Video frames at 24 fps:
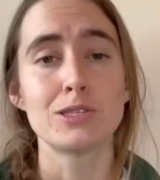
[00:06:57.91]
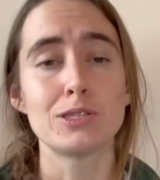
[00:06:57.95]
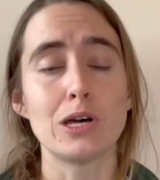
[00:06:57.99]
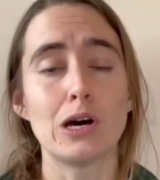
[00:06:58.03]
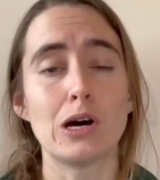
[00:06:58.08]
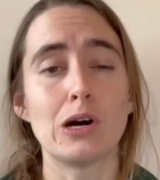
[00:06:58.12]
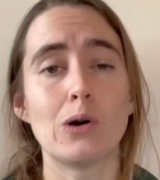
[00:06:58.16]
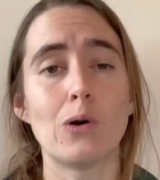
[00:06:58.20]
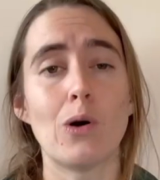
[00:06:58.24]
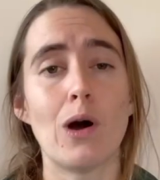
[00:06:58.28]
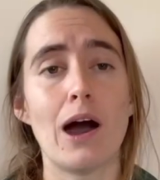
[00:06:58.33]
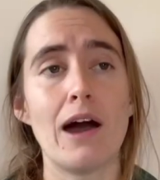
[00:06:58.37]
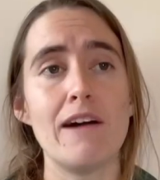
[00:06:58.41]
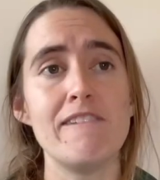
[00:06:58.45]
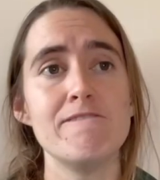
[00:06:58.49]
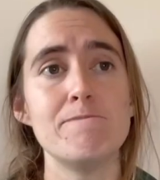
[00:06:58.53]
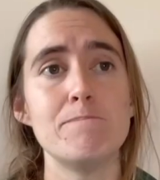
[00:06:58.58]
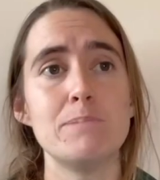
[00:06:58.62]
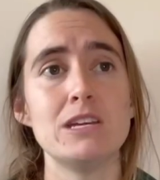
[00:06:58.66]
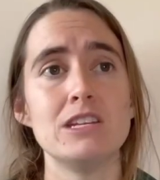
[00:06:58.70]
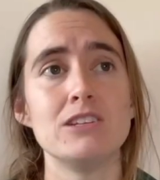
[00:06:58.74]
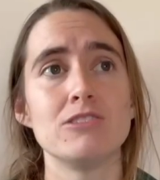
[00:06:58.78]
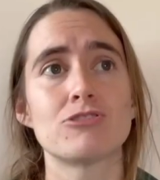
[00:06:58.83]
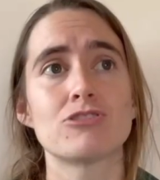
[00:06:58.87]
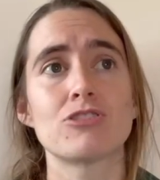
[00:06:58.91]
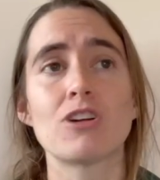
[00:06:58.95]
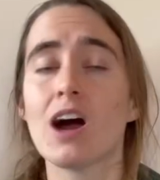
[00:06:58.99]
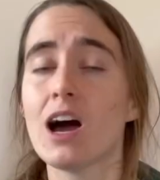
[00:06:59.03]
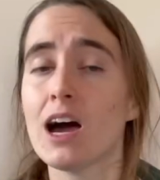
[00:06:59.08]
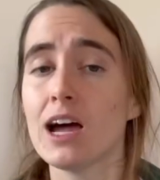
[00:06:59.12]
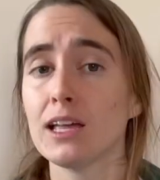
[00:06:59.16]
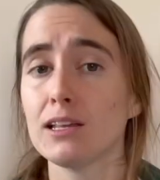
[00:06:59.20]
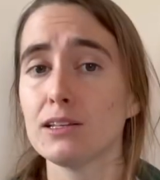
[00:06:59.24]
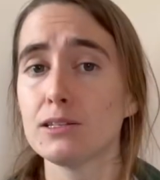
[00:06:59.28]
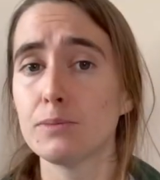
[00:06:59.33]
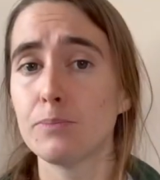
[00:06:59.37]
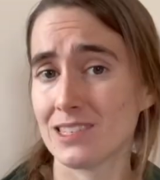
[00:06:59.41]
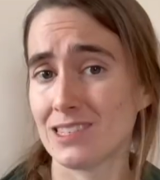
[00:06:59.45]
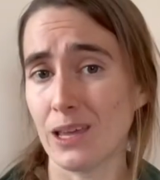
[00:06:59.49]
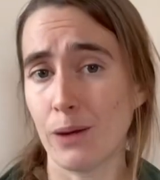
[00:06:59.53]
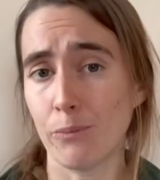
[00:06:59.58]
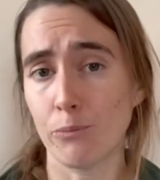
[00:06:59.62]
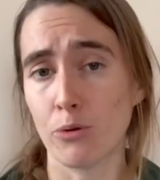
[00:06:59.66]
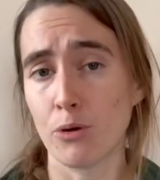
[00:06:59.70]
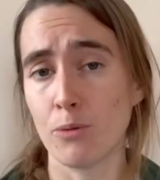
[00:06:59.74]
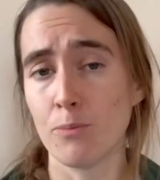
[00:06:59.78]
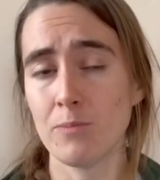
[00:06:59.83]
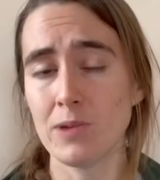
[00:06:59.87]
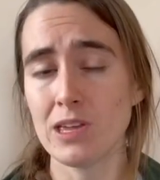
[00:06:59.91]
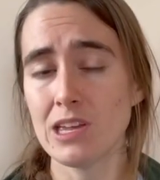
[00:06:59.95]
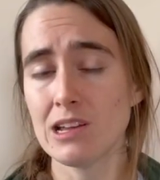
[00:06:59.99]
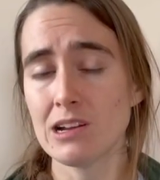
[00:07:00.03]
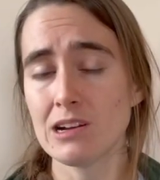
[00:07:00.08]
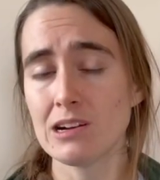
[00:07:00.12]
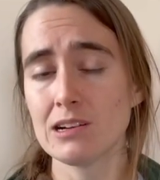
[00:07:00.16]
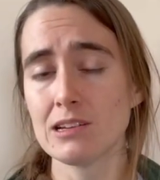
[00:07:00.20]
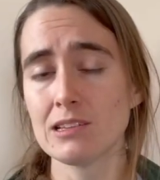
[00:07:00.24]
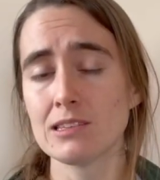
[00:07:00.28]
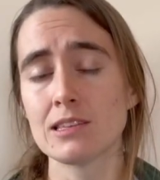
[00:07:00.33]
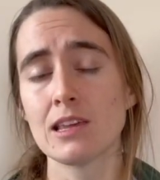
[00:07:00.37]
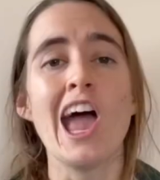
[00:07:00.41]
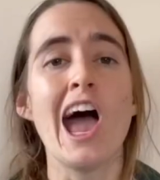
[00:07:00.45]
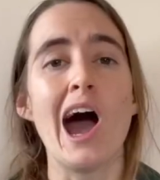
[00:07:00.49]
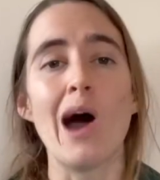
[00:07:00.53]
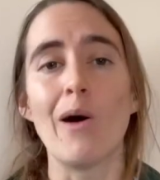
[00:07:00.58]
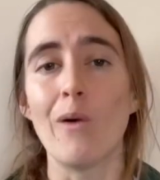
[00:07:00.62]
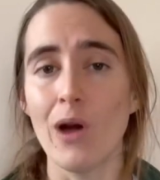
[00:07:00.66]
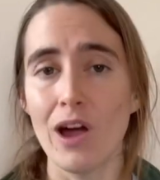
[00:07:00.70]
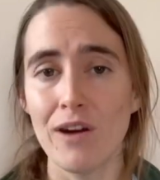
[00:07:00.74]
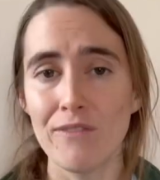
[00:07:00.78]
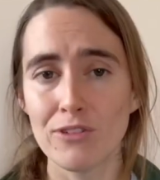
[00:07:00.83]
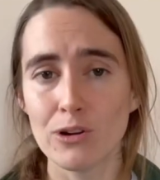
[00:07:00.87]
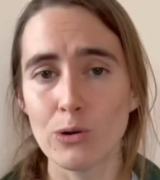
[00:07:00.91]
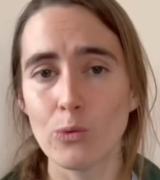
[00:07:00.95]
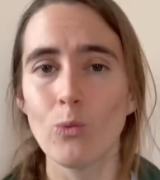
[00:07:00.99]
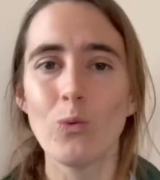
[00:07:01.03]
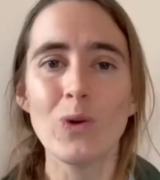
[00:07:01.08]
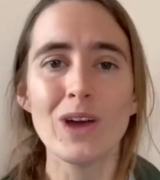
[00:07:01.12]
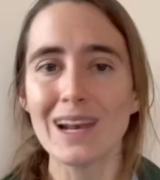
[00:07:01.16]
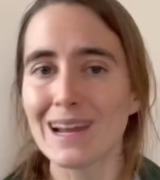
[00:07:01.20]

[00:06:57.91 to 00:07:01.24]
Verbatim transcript: So I've been trying to set premieres. However, when